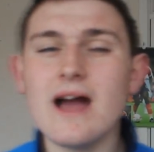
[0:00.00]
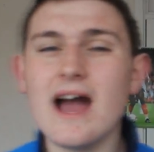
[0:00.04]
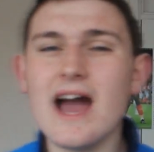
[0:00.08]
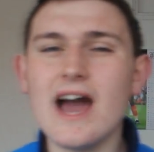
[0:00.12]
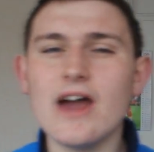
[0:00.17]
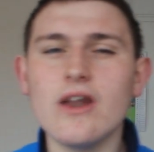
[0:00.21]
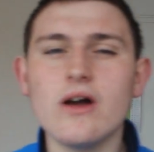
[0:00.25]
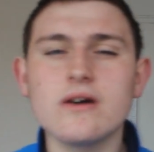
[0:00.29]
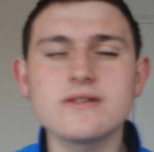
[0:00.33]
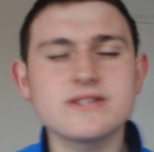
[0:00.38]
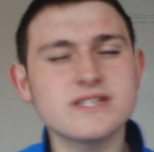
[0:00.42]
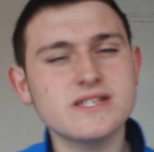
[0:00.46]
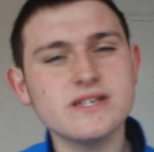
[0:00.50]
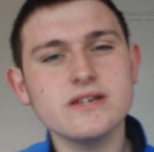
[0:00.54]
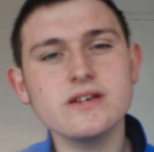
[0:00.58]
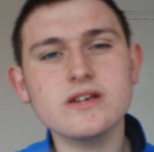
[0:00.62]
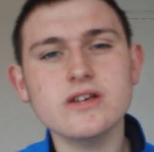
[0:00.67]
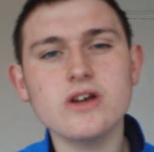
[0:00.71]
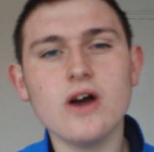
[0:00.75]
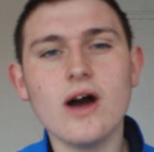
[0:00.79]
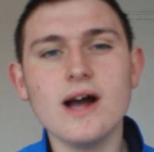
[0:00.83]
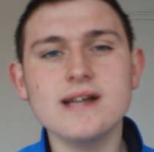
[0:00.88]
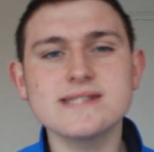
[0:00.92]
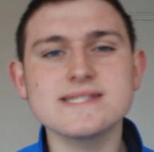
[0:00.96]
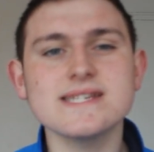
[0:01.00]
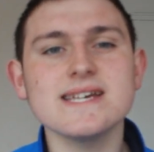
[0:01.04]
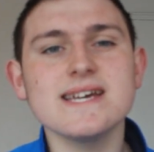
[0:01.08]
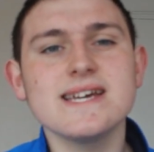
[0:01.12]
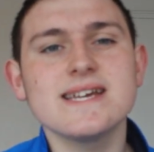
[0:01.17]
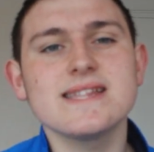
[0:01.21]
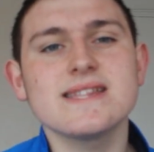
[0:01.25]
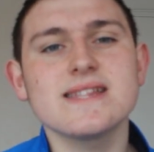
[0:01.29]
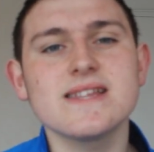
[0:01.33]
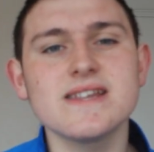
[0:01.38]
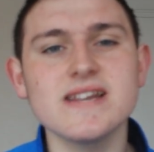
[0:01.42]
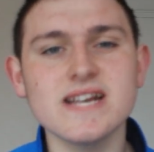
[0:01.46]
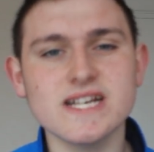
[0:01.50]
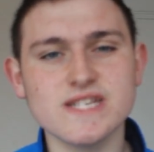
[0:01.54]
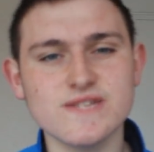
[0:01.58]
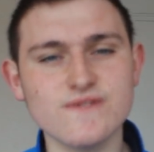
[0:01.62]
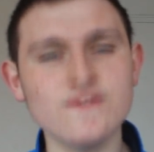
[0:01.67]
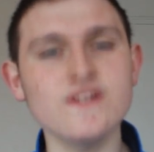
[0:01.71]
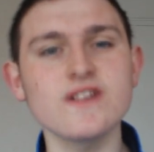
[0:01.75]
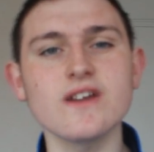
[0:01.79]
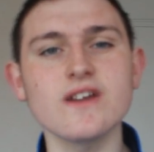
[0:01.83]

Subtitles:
and I'll see you guys in the next